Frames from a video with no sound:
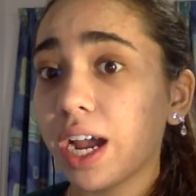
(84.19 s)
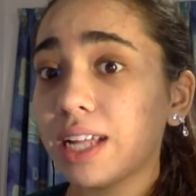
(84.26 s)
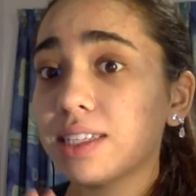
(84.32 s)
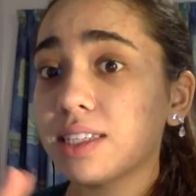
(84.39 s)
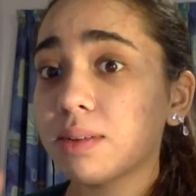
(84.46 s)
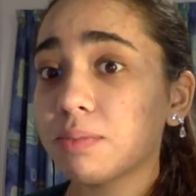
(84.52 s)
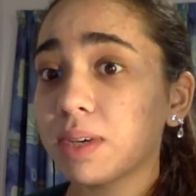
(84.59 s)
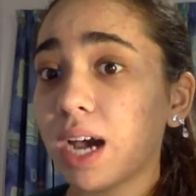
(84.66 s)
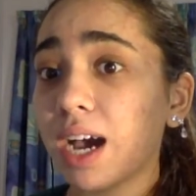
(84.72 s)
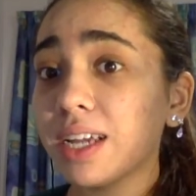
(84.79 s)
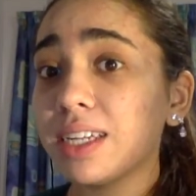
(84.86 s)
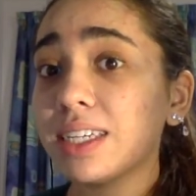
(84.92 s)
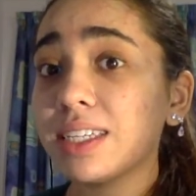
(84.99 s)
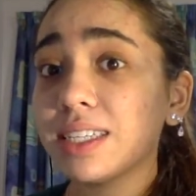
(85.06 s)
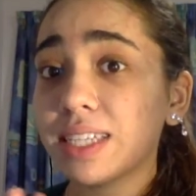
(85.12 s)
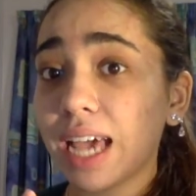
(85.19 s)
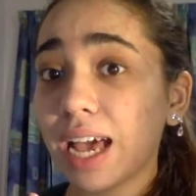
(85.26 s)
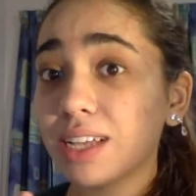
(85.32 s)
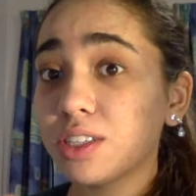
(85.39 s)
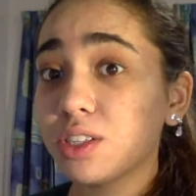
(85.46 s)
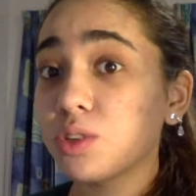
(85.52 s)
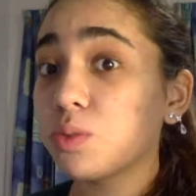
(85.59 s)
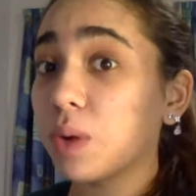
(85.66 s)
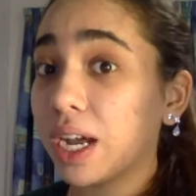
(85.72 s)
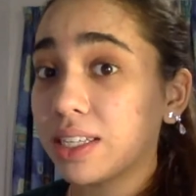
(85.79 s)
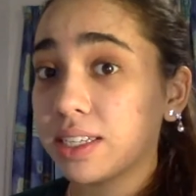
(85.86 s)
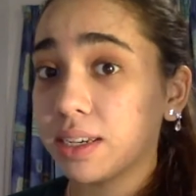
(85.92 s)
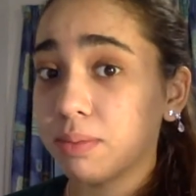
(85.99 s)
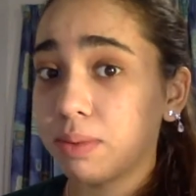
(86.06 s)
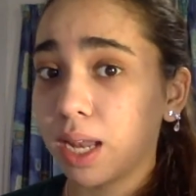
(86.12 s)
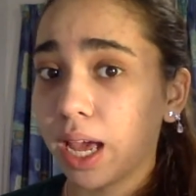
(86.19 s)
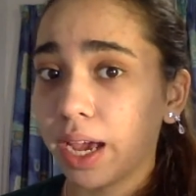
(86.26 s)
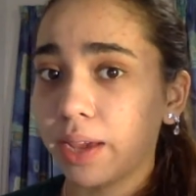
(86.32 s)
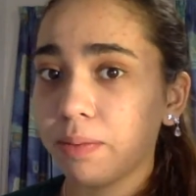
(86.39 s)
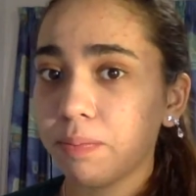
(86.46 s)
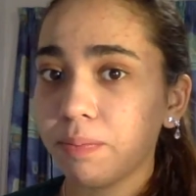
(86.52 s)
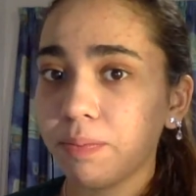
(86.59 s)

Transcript: and some guidance as to where to apply.